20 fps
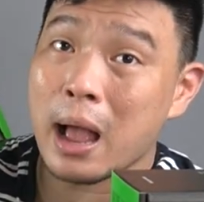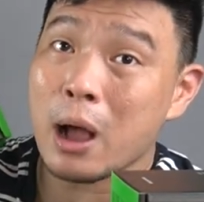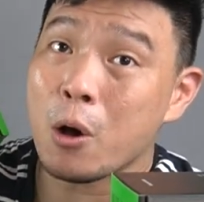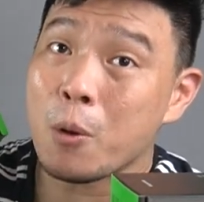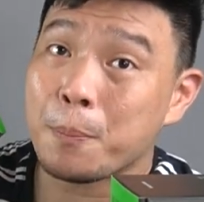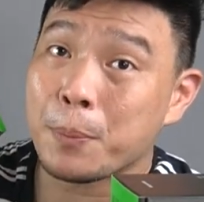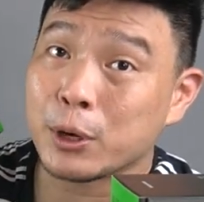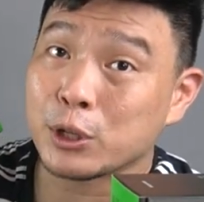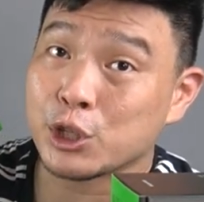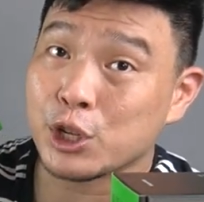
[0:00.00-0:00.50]

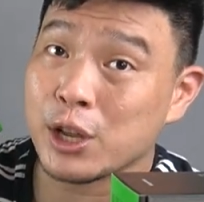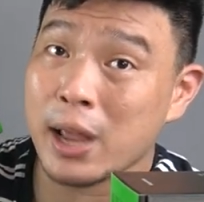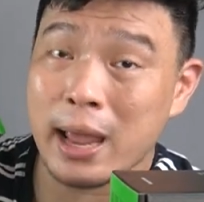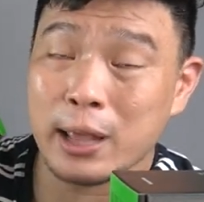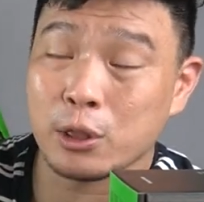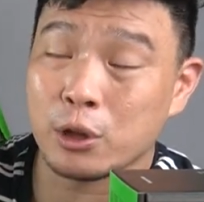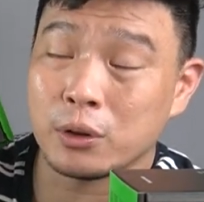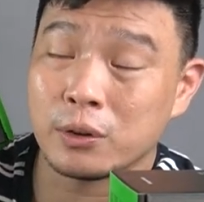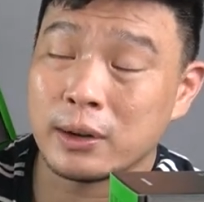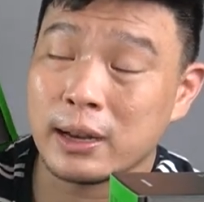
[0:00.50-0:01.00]
Ako personally,
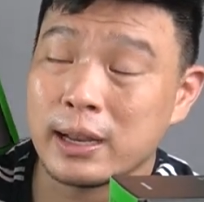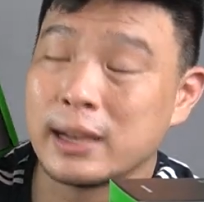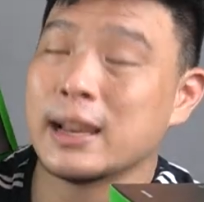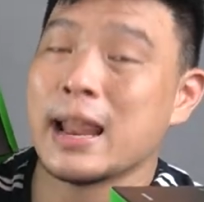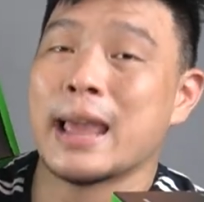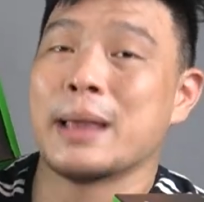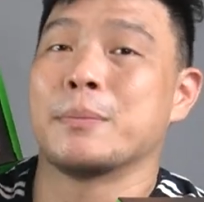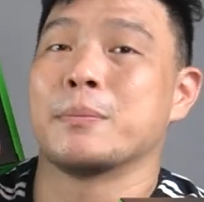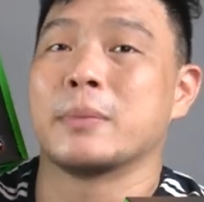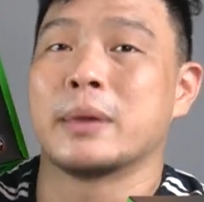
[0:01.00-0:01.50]
I don't really
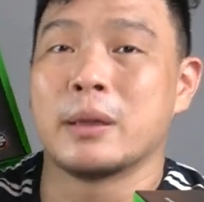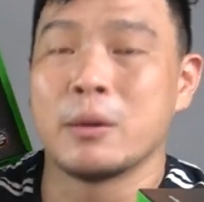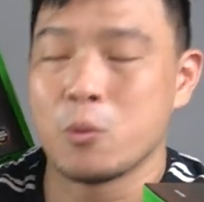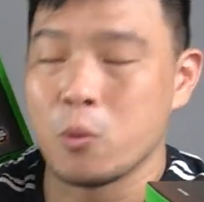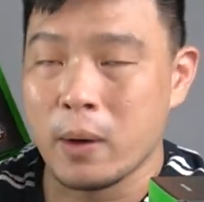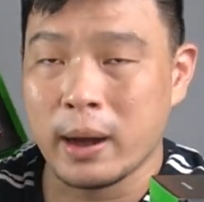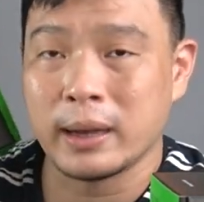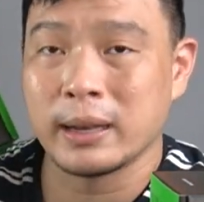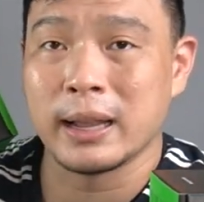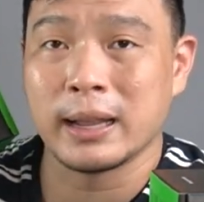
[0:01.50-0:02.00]
like
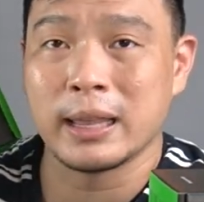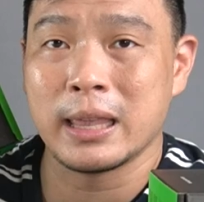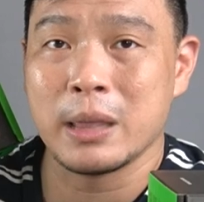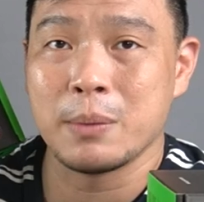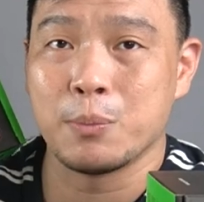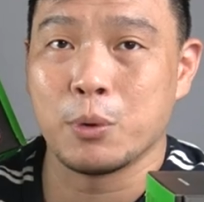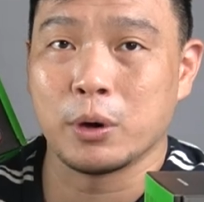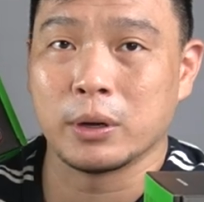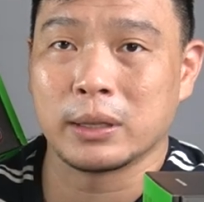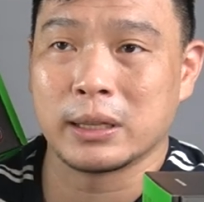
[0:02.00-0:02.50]
wired na
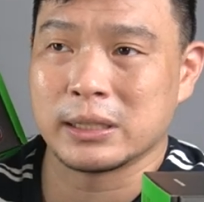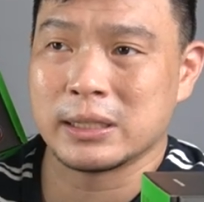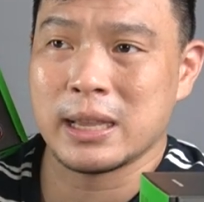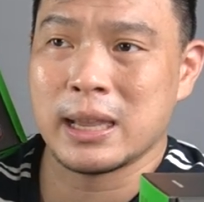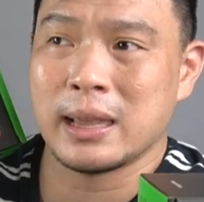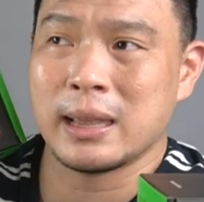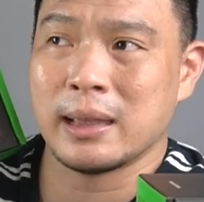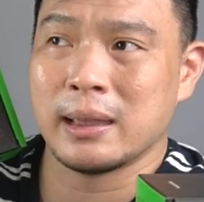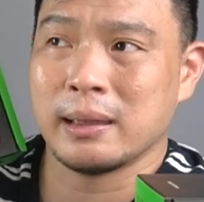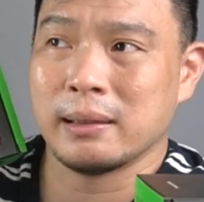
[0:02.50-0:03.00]
keyboard
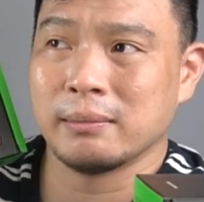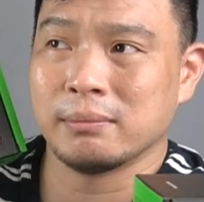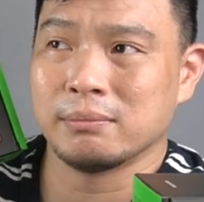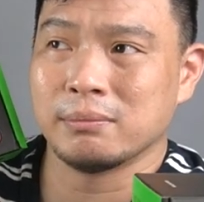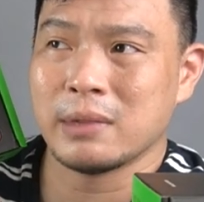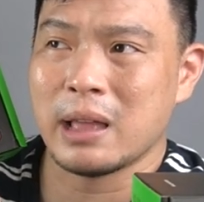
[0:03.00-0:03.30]
kasi